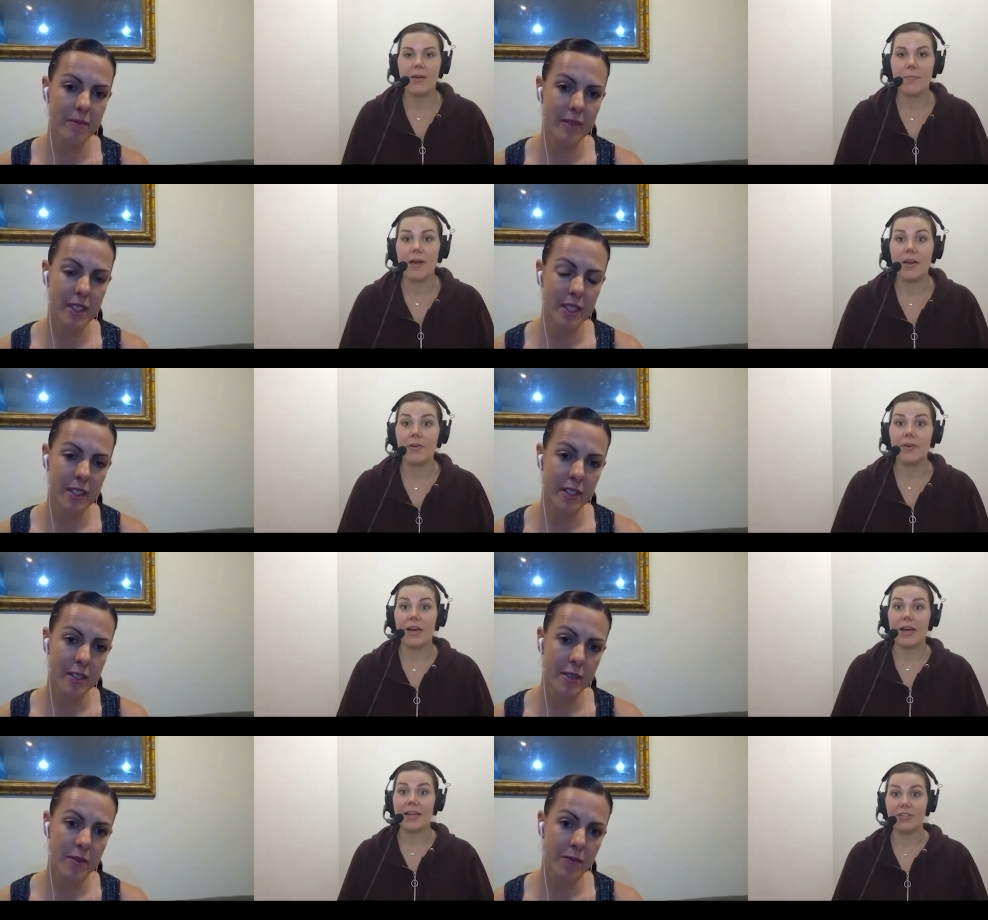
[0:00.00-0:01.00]
Speaker 1: about
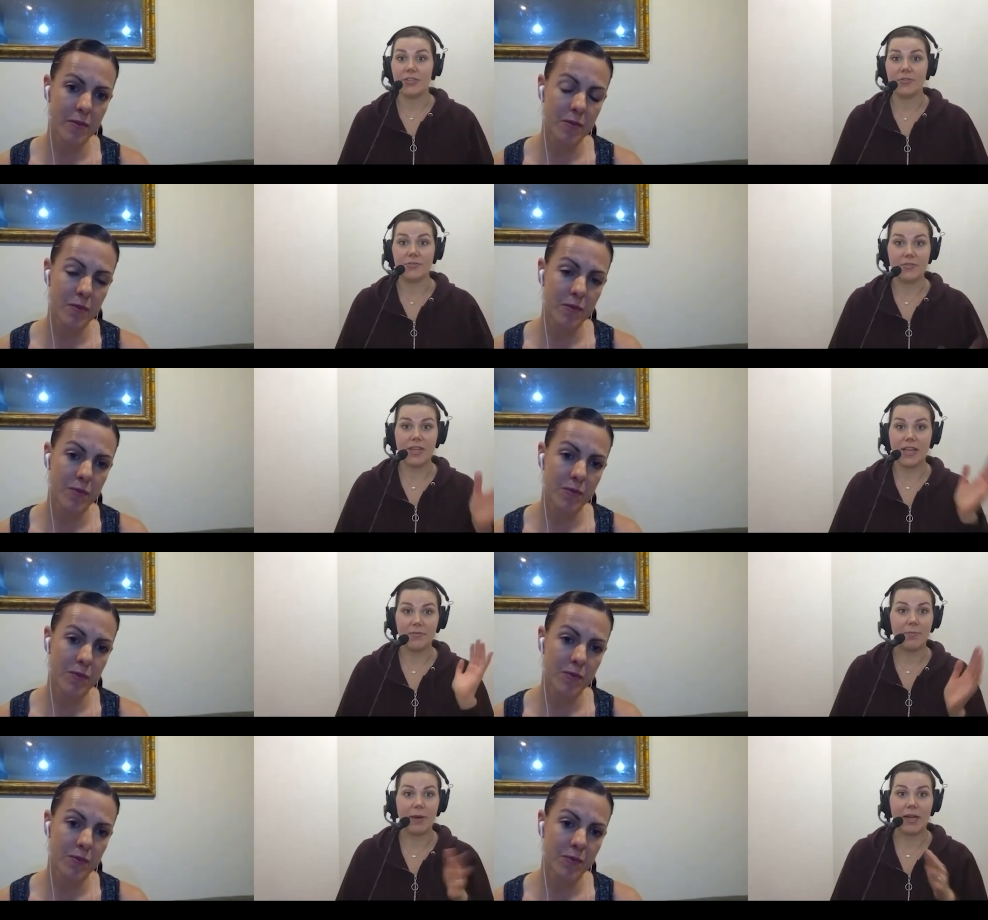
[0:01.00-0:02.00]
iTunes and
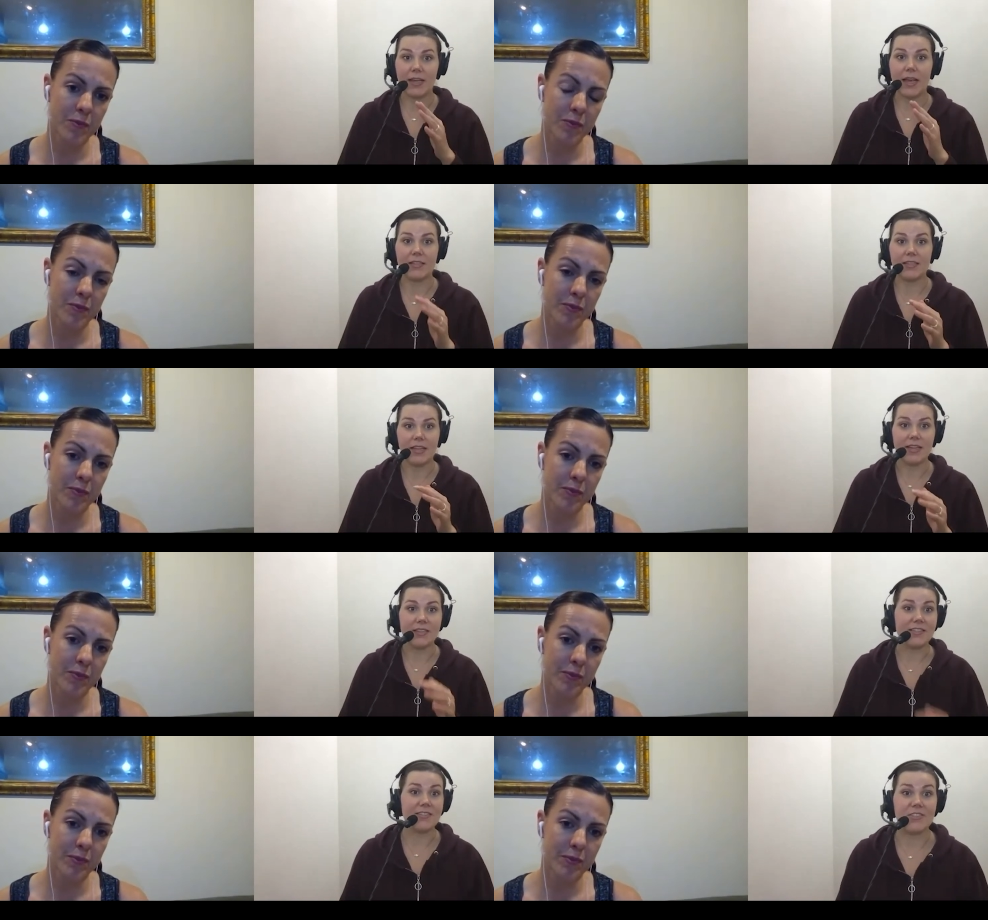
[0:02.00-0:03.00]
podcasting is
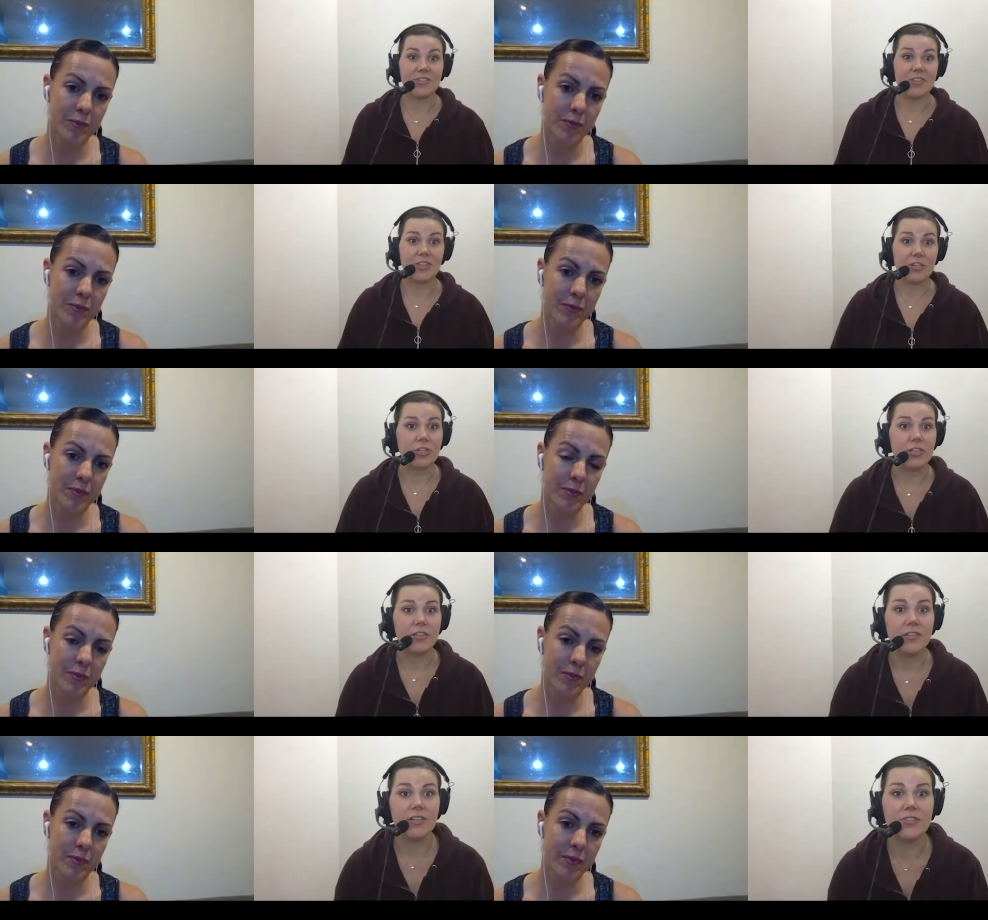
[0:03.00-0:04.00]
it's a search engine.
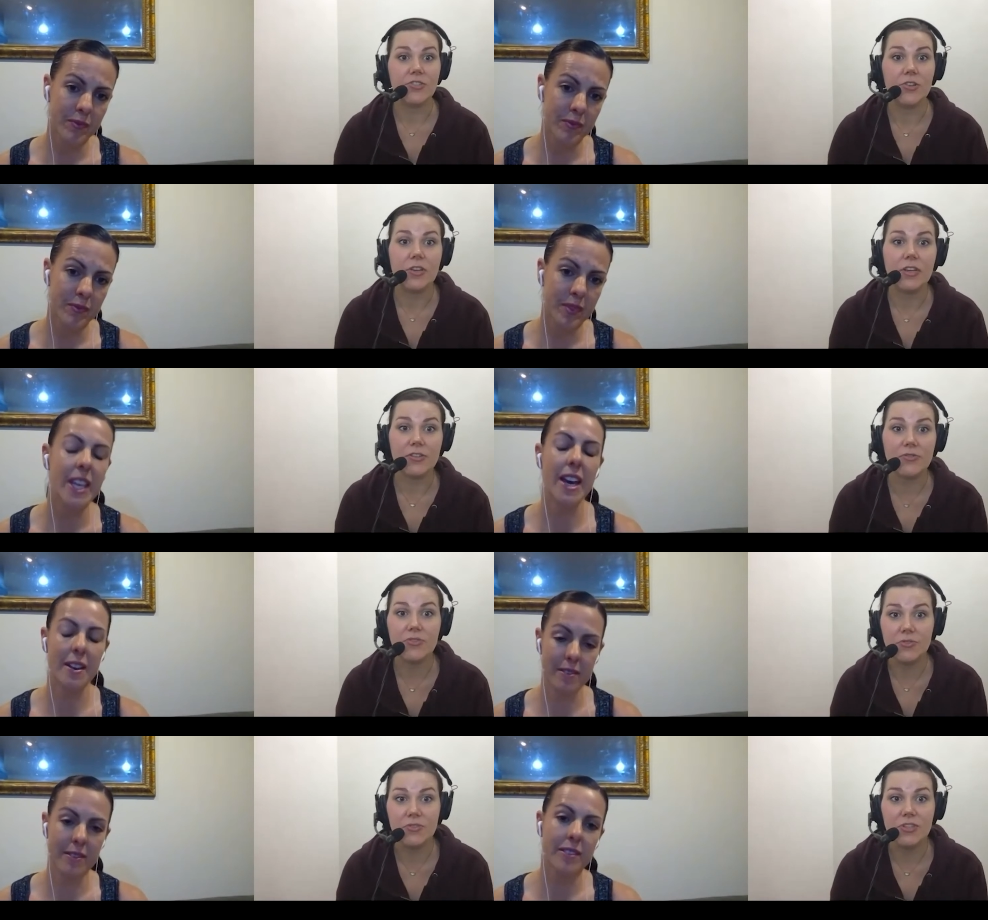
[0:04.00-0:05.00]
And so you can use yeah.
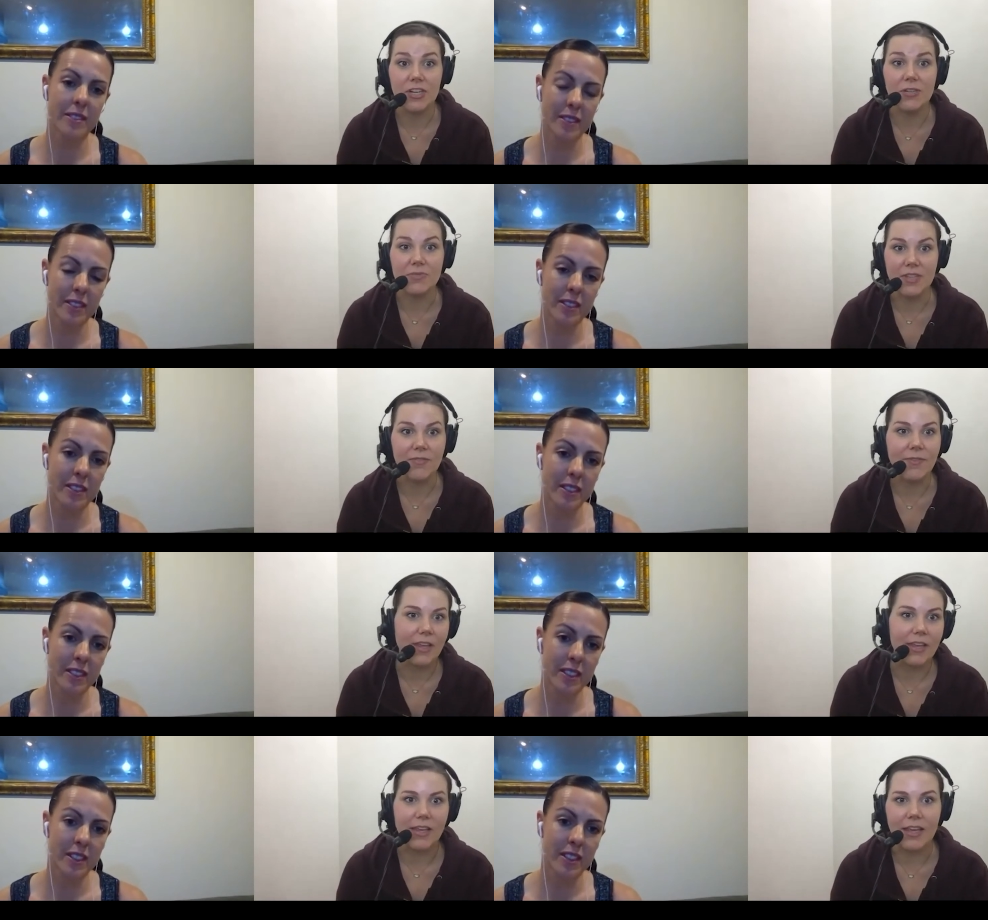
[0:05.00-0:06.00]
those terms like
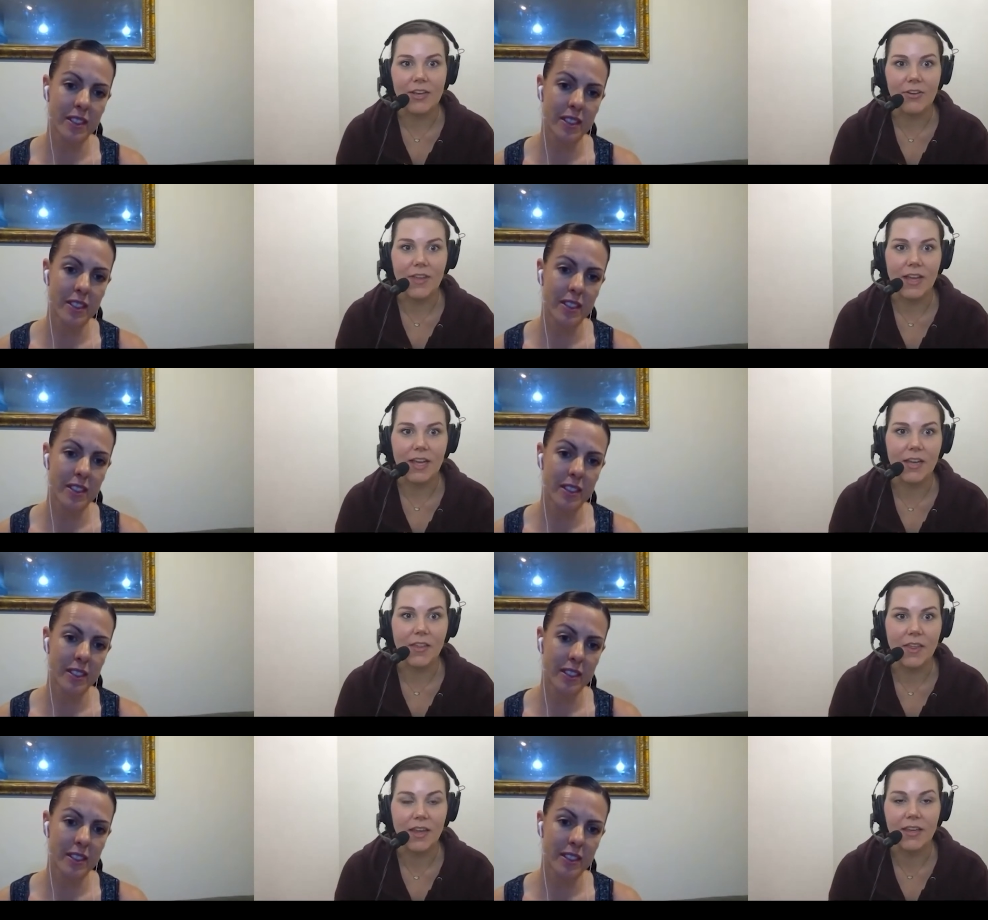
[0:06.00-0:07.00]
vegan keto and that kind of
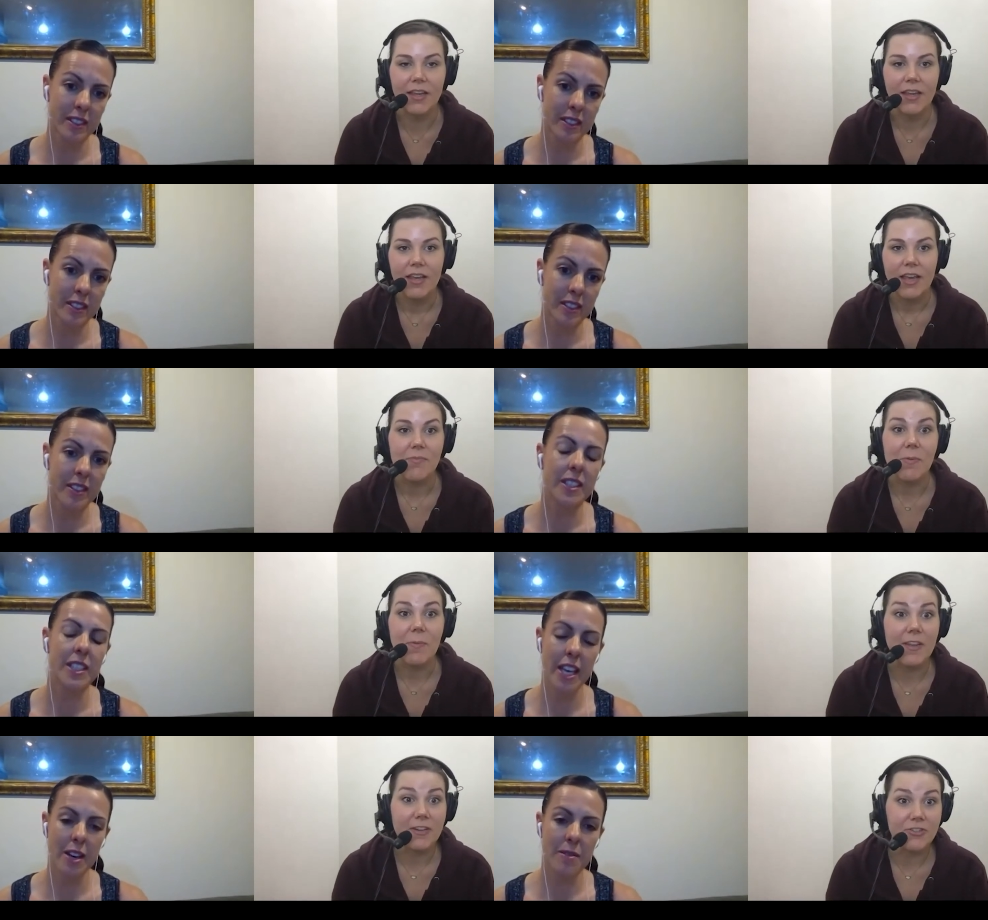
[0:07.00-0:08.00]
thing. And people mm-hmm.
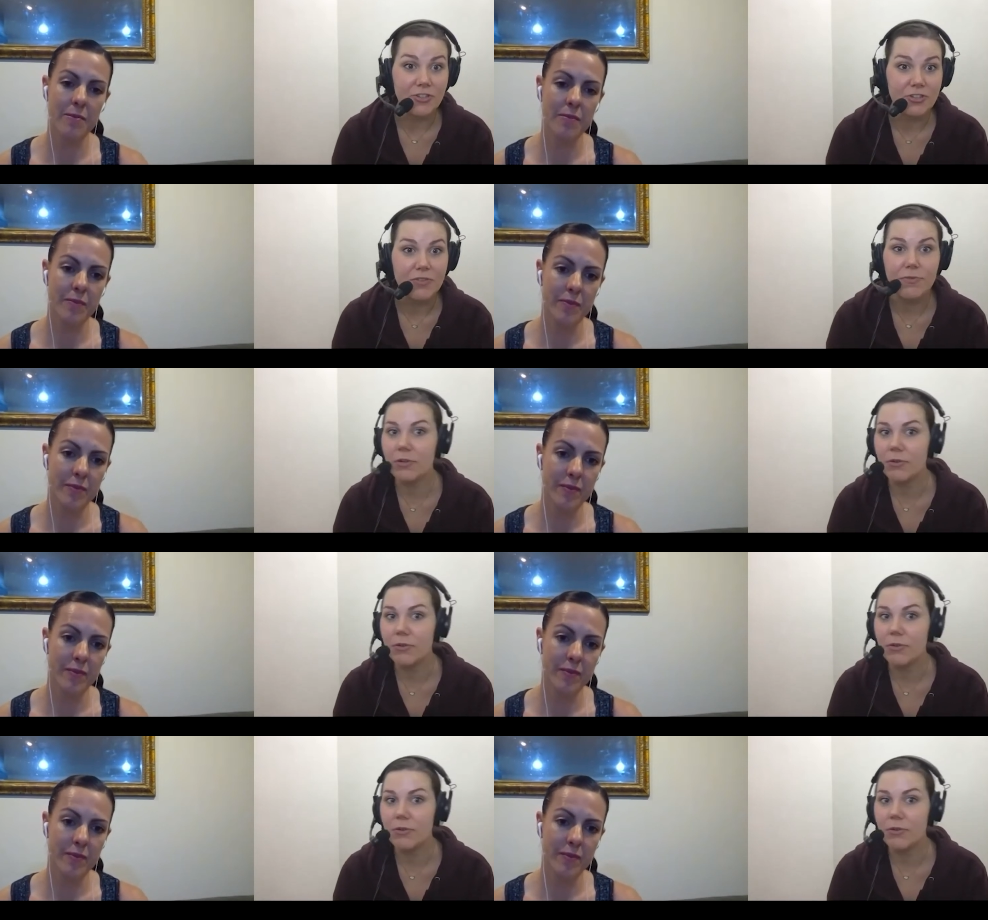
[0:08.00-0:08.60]
that mm. are searching for it